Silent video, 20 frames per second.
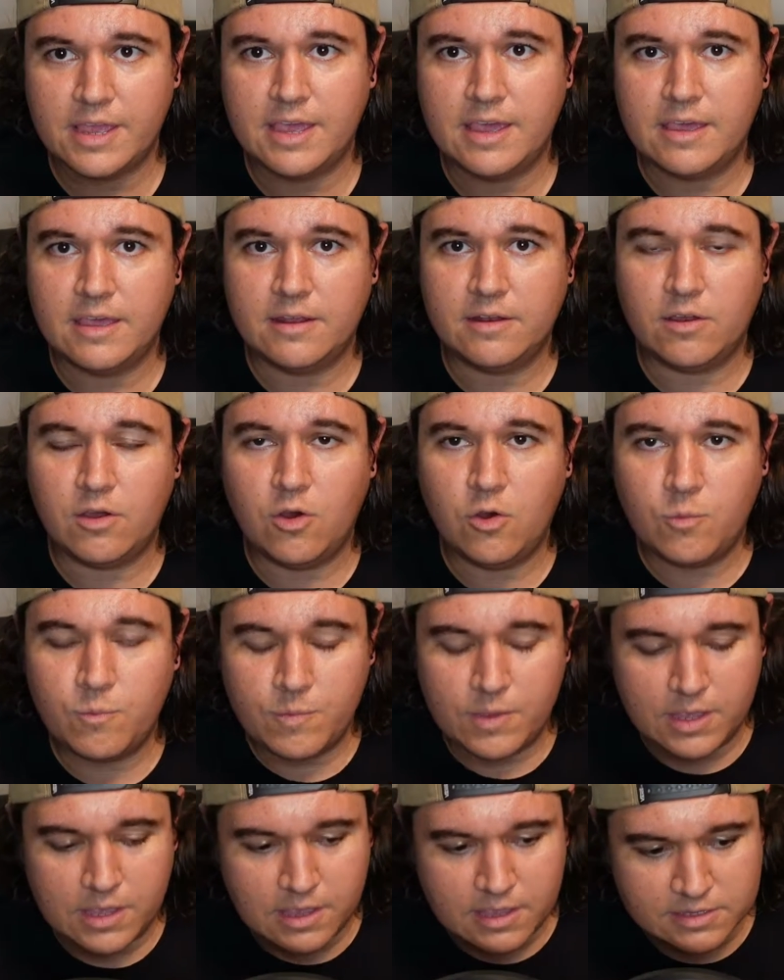and
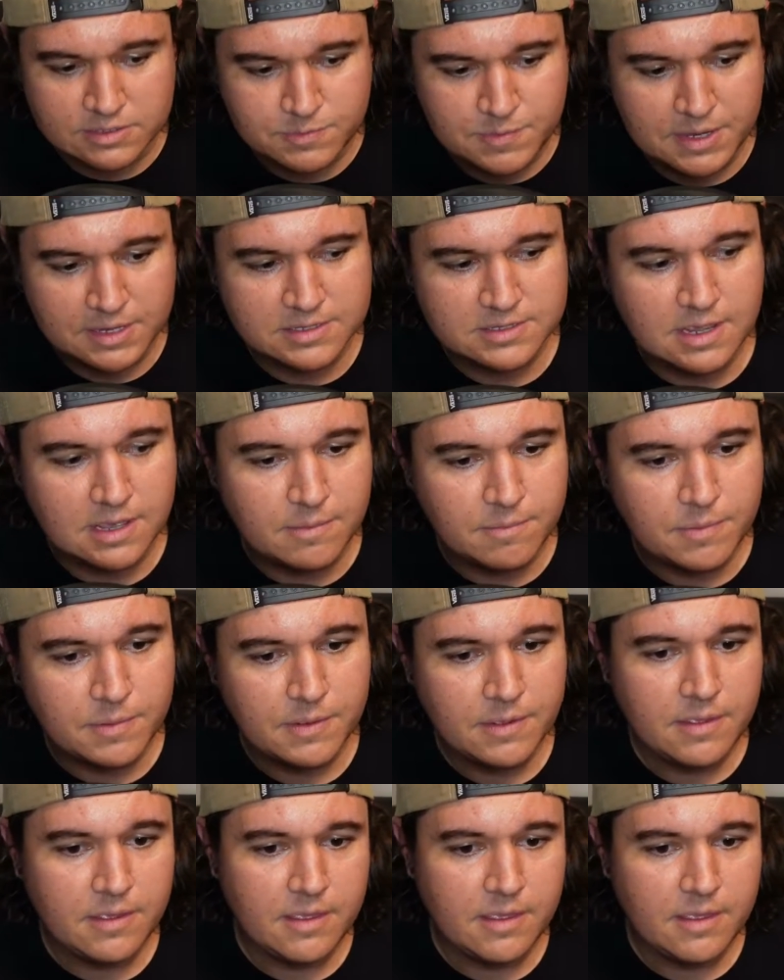he gets picked up,